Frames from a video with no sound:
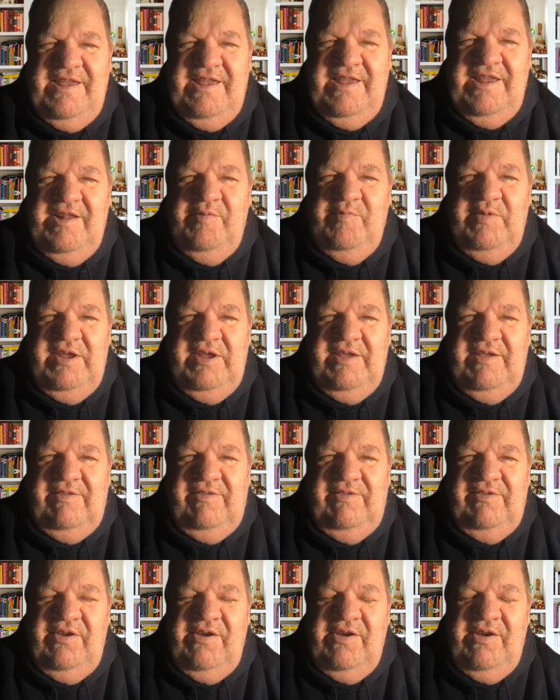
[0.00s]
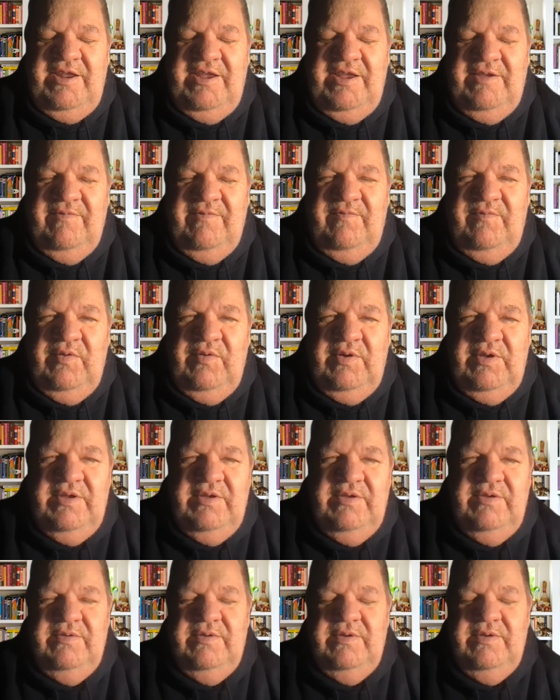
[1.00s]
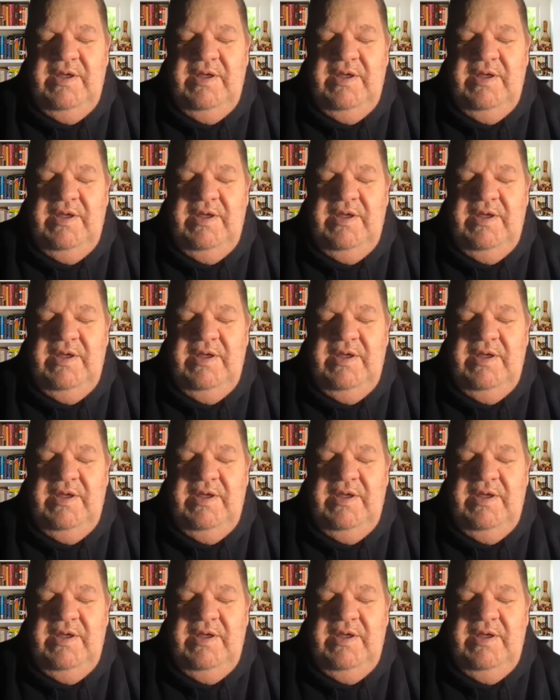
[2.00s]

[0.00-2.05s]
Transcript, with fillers: it'll be exciting for you.